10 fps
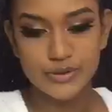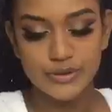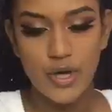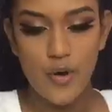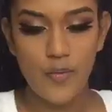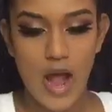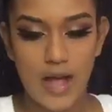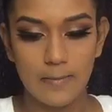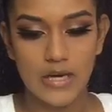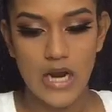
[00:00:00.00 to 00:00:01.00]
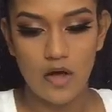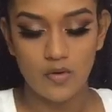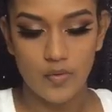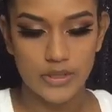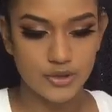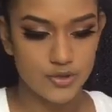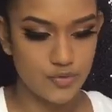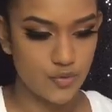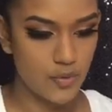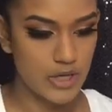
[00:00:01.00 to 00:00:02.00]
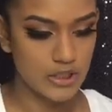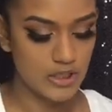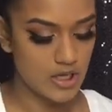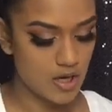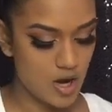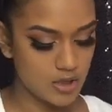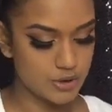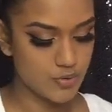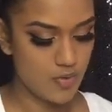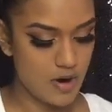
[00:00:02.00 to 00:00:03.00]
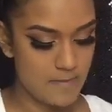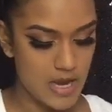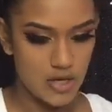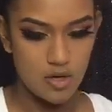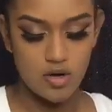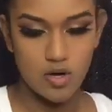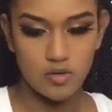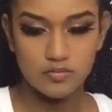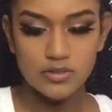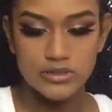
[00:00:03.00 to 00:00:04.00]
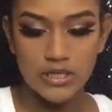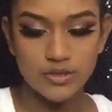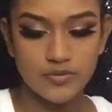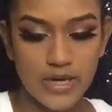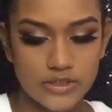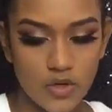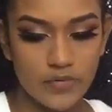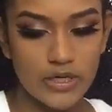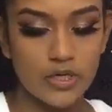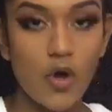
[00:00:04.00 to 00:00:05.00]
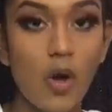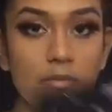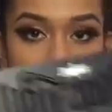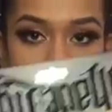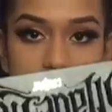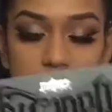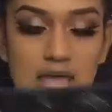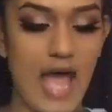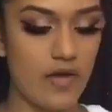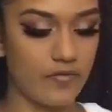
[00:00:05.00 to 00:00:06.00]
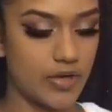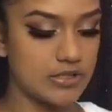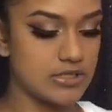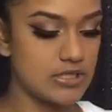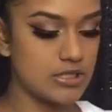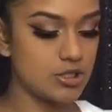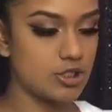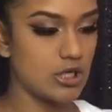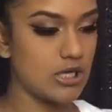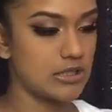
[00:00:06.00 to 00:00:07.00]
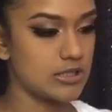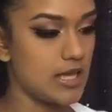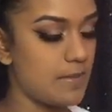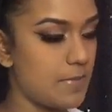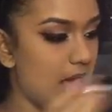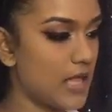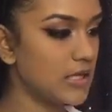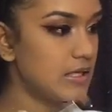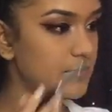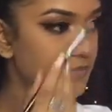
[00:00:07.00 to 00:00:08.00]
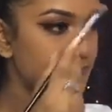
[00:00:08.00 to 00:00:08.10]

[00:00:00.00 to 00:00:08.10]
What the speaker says: So I'm now going to quickly contour my nose, and you guys already know I'm using the Kat Von D Shade and Light palette.